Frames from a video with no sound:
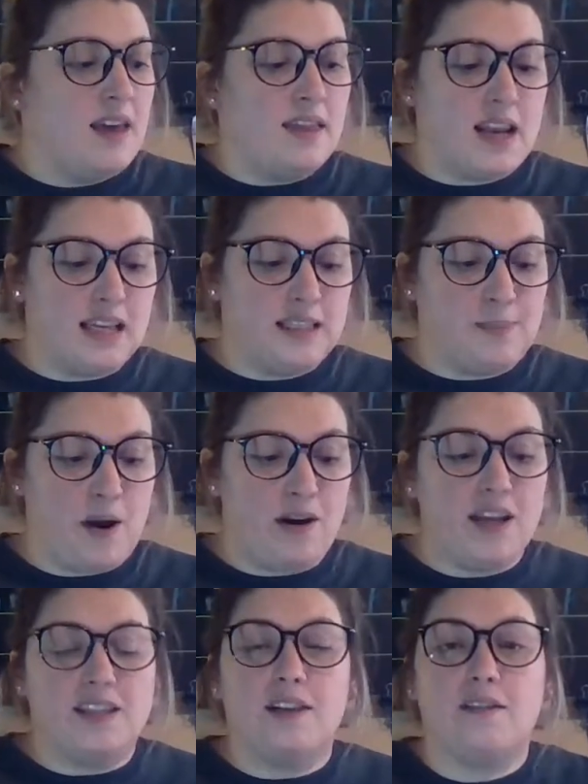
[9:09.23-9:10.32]
The next
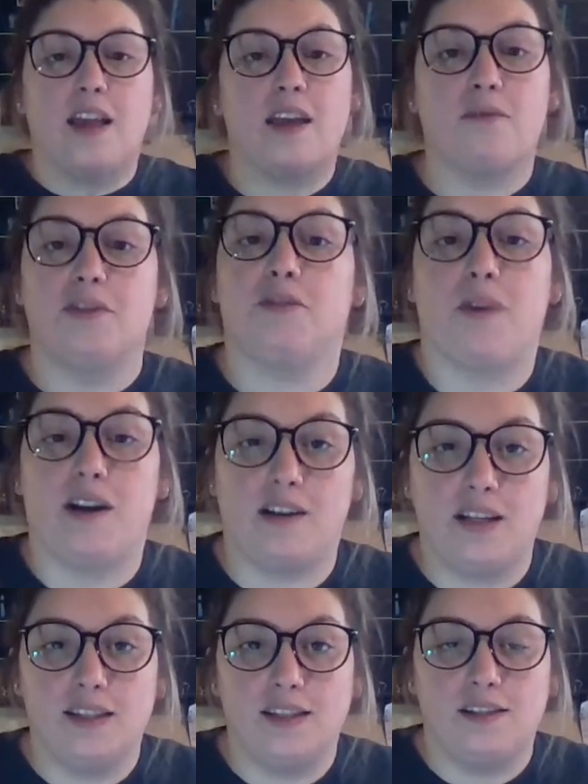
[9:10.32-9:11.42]
part is our language
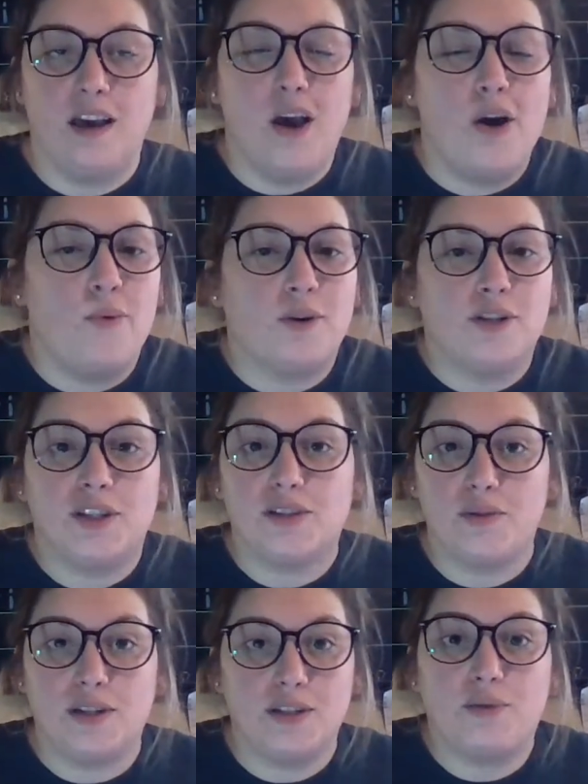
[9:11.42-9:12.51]
awareness. We're just
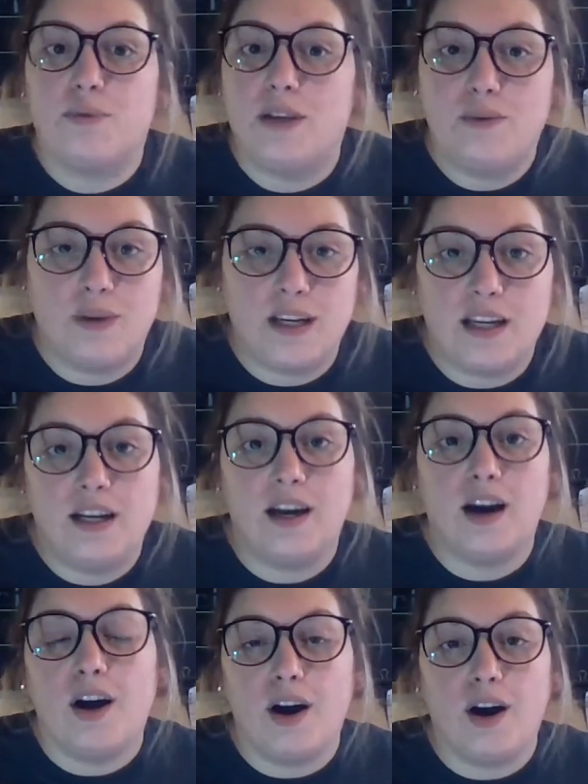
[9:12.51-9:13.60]
going to reread
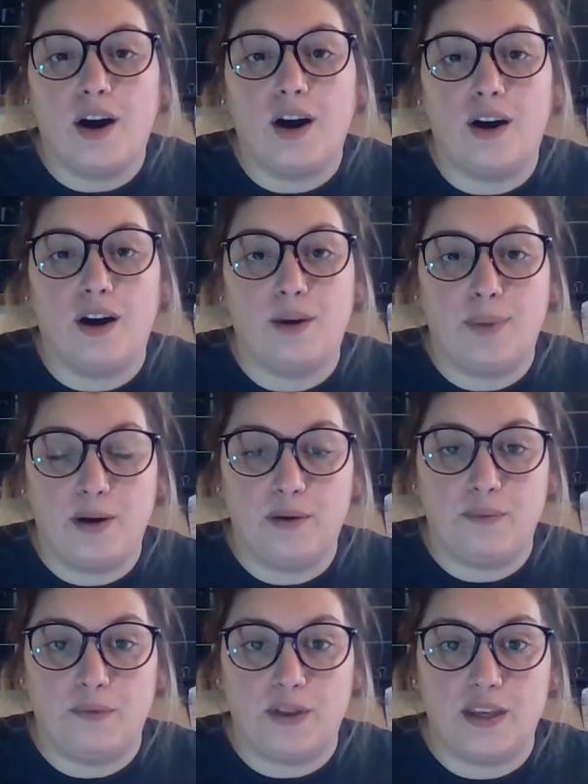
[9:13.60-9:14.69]
our
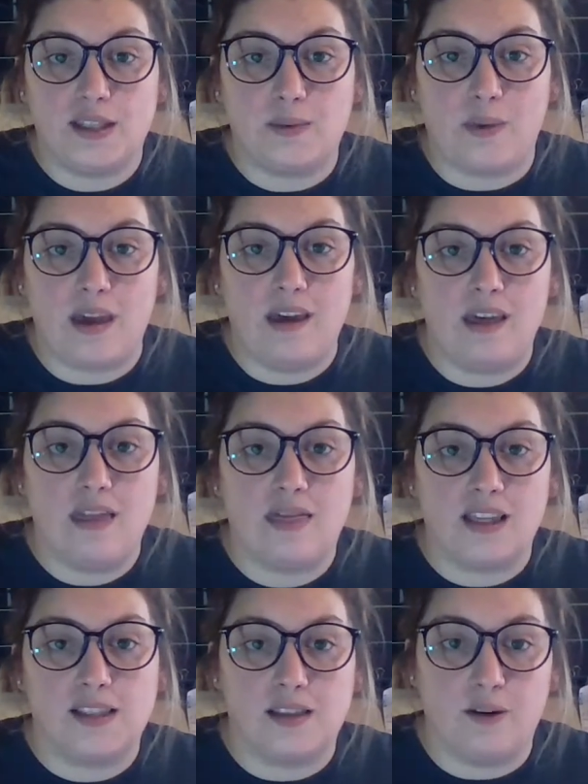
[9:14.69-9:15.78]
poem for this week,
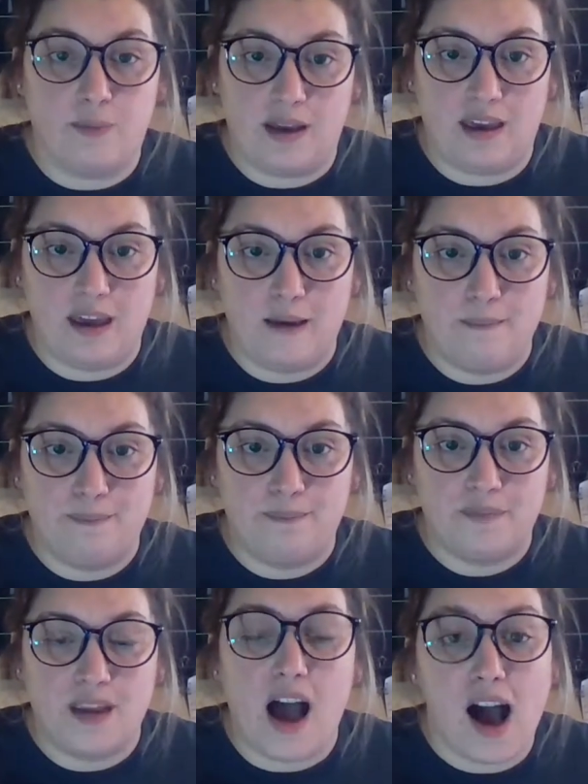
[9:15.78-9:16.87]
This Little Piggy.
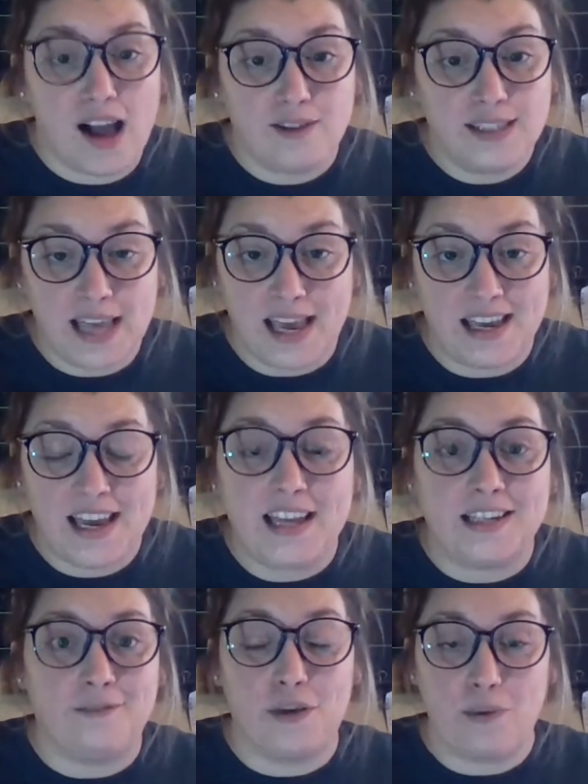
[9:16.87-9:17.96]
I'll say it,
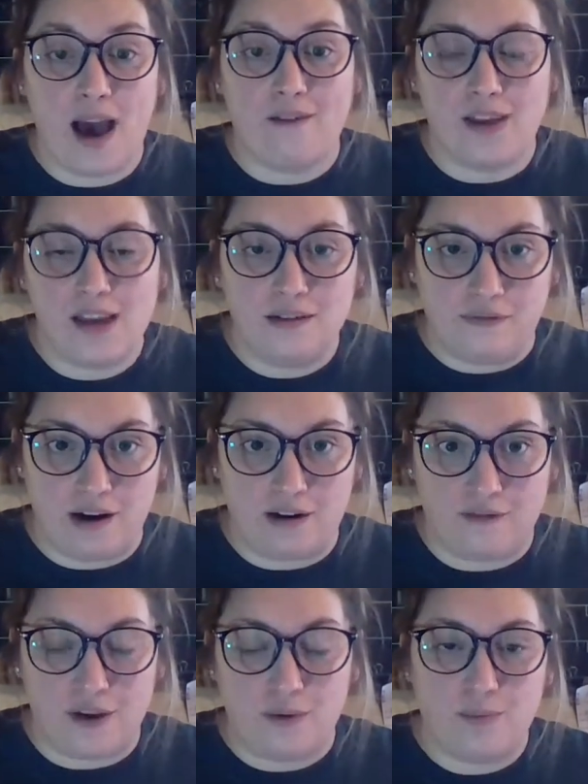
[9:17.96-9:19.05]
and if you have it in front
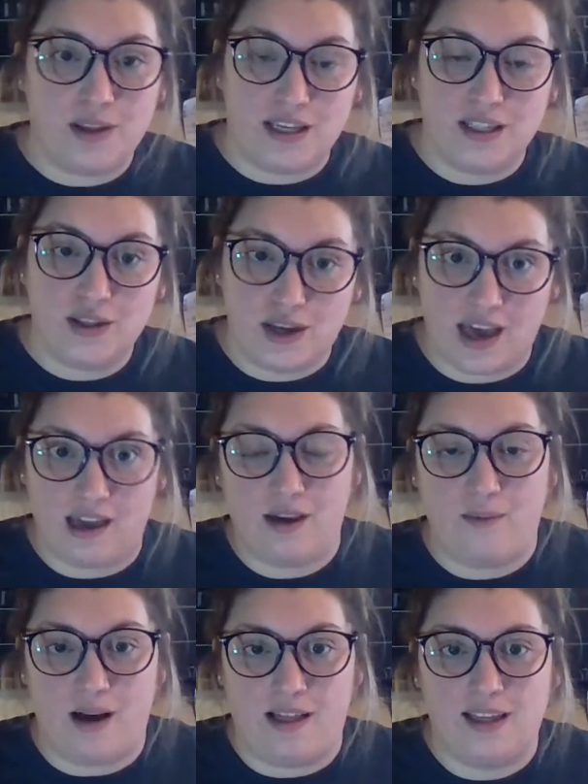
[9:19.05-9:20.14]
of you, please look at it
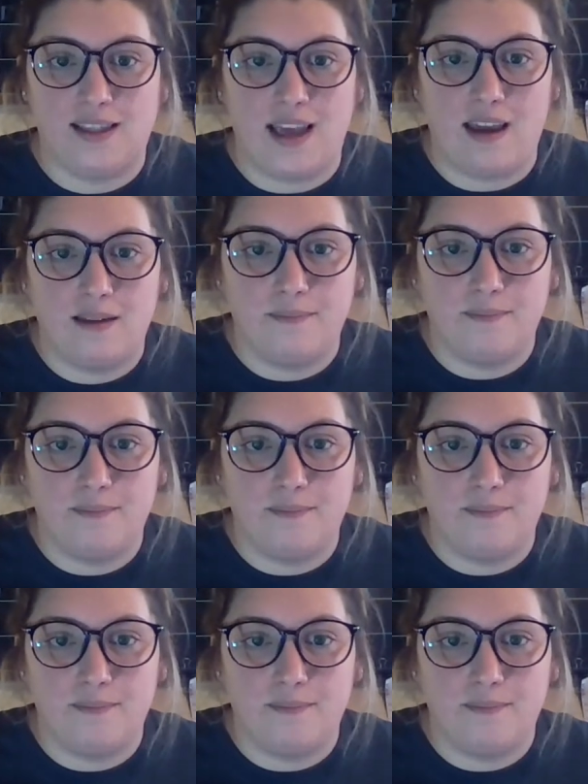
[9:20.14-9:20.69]
while I say it.